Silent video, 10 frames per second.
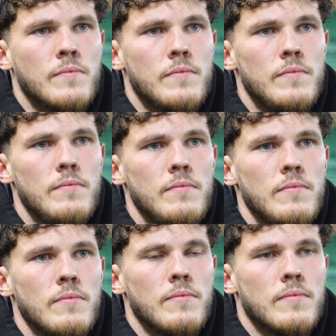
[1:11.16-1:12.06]

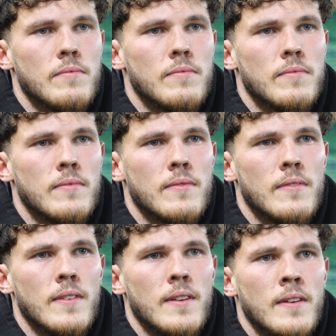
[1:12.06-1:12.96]
with little
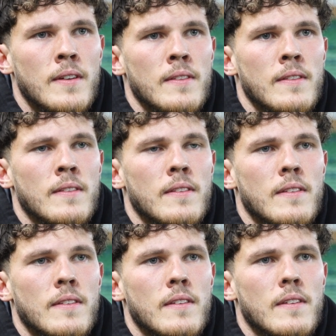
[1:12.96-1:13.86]
setbacks, it
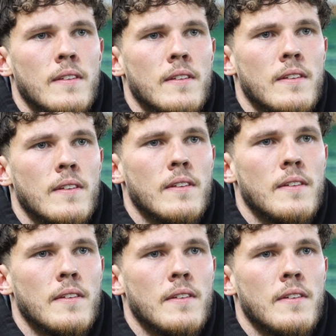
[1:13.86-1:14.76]
seems to have a lot more
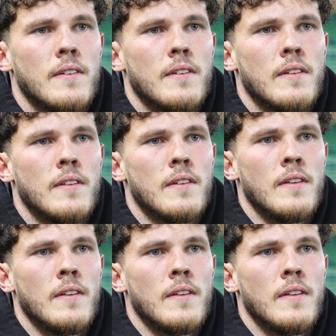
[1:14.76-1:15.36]
fortitude now.